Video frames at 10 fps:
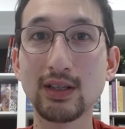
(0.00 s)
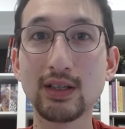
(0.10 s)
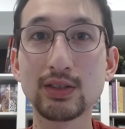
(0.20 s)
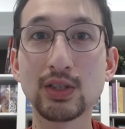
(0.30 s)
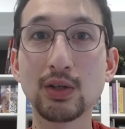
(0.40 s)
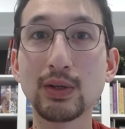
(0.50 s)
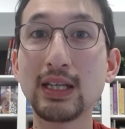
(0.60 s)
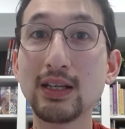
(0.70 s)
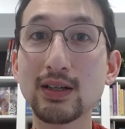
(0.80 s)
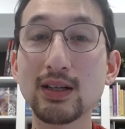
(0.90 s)
So
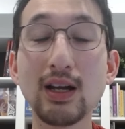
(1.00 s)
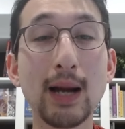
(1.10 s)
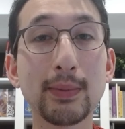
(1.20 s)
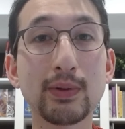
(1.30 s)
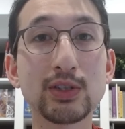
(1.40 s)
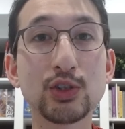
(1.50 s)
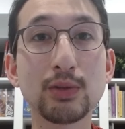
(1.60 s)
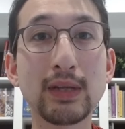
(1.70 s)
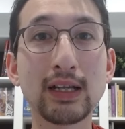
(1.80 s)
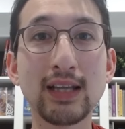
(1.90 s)
here, I'm going to assume
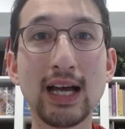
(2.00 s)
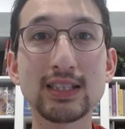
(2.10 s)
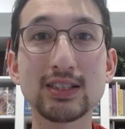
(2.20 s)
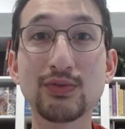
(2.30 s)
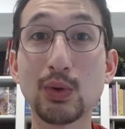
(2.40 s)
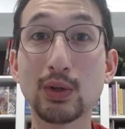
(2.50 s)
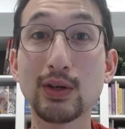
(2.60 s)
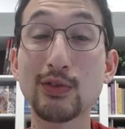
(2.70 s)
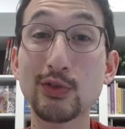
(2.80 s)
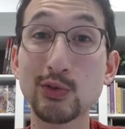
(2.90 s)
that it lasts for
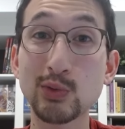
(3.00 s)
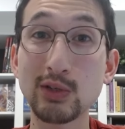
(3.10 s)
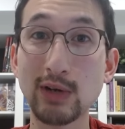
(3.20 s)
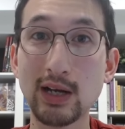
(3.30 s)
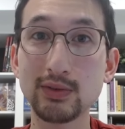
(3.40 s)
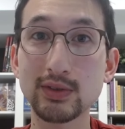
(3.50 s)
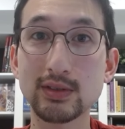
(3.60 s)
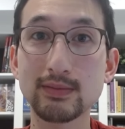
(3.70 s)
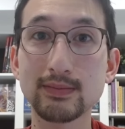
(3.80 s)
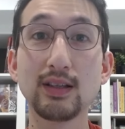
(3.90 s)
3 rounds.
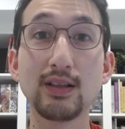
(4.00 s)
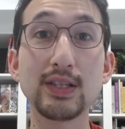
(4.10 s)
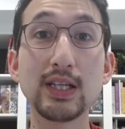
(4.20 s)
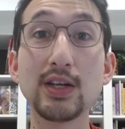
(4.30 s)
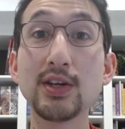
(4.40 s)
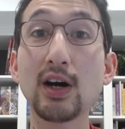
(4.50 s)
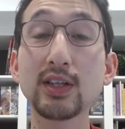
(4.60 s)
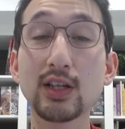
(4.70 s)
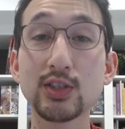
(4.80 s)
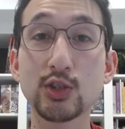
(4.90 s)
The
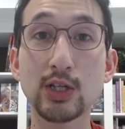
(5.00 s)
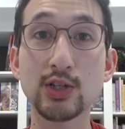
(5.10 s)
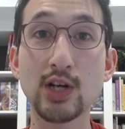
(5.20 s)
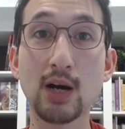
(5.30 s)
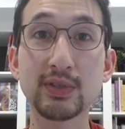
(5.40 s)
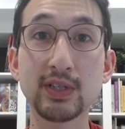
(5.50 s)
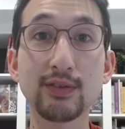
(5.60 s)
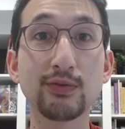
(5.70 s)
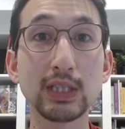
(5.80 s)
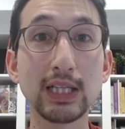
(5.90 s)
non-concentration option
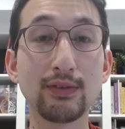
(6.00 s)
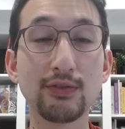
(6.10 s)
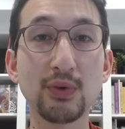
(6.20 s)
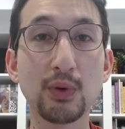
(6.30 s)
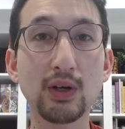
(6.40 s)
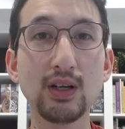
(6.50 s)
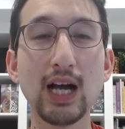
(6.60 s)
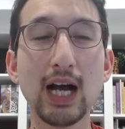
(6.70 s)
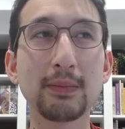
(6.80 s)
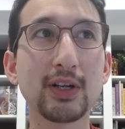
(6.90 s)
for level 4,
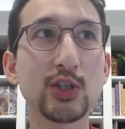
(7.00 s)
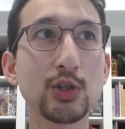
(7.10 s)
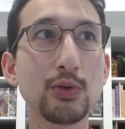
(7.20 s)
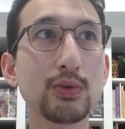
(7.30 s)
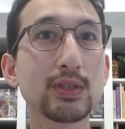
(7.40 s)
I'm going to choose